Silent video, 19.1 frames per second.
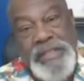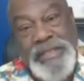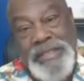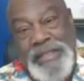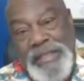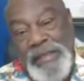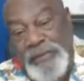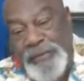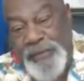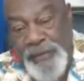
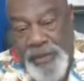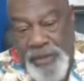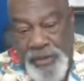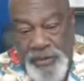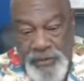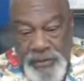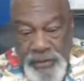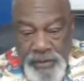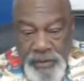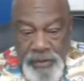It's
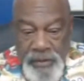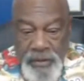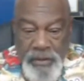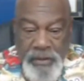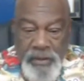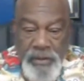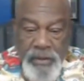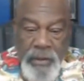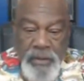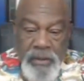difficult enough
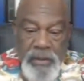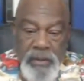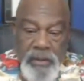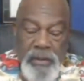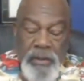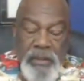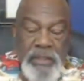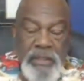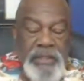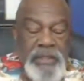for
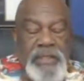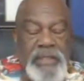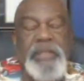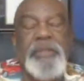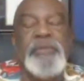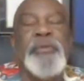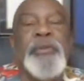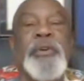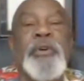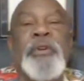motherfuckers like
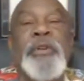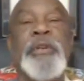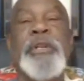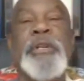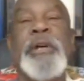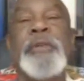me.